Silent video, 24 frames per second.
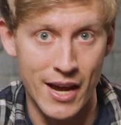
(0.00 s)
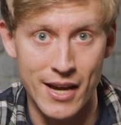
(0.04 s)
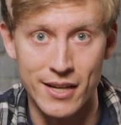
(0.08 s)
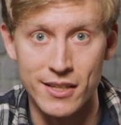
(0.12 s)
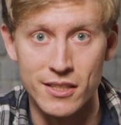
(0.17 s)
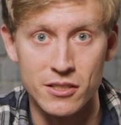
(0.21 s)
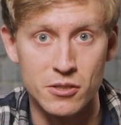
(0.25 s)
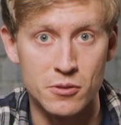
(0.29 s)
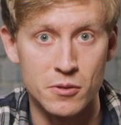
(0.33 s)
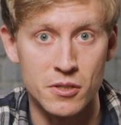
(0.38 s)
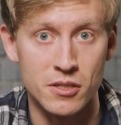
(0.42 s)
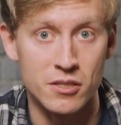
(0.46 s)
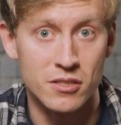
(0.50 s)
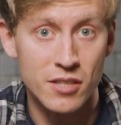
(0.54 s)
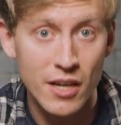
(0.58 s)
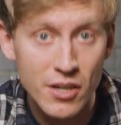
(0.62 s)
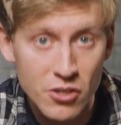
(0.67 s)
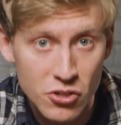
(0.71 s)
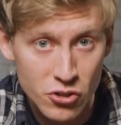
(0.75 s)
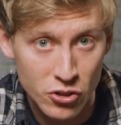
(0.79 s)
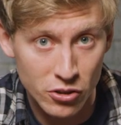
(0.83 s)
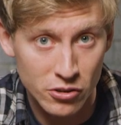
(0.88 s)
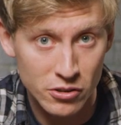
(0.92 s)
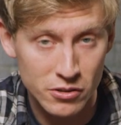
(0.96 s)
and it's
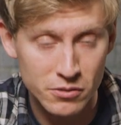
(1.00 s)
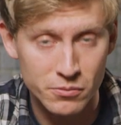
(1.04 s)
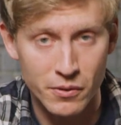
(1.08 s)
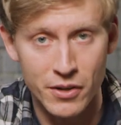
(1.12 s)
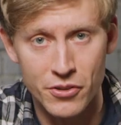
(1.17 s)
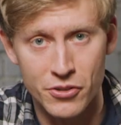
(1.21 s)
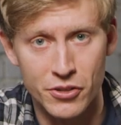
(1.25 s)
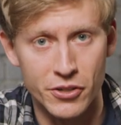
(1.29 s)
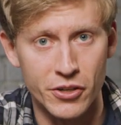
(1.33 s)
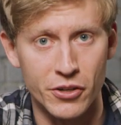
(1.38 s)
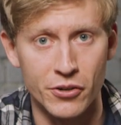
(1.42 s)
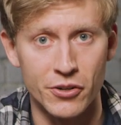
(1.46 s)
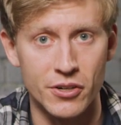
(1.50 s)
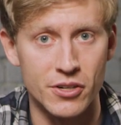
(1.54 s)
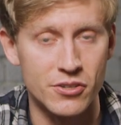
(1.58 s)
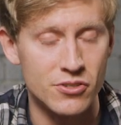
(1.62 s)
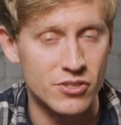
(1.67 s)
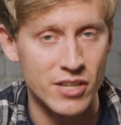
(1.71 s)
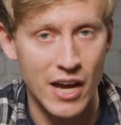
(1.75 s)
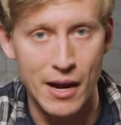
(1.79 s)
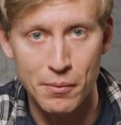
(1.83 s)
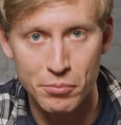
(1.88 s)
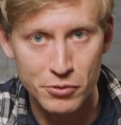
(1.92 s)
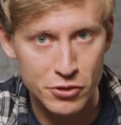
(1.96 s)
essential whether you're an
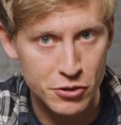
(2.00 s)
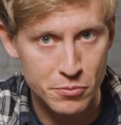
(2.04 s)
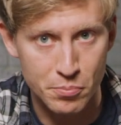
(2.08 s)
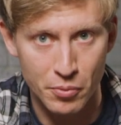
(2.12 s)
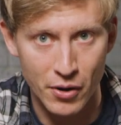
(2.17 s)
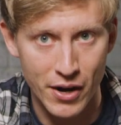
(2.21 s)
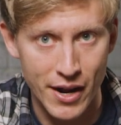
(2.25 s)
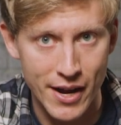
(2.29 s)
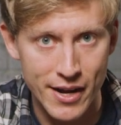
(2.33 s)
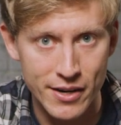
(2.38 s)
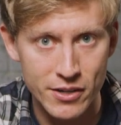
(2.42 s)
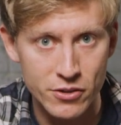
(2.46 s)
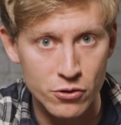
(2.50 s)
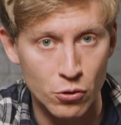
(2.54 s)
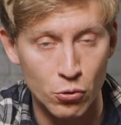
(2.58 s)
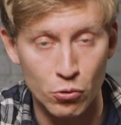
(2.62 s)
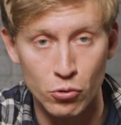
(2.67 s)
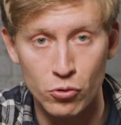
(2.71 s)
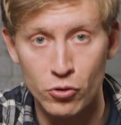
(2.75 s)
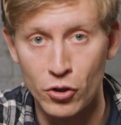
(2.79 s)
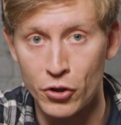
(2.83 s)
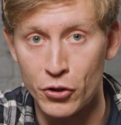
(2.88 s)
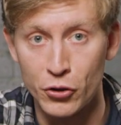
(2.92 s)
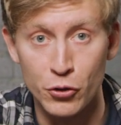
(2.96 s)
established brand
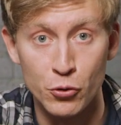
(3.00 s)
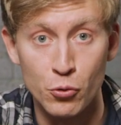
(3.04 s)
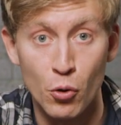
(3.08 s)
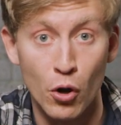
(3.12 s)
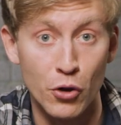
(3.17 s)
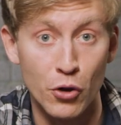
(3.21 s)
or a new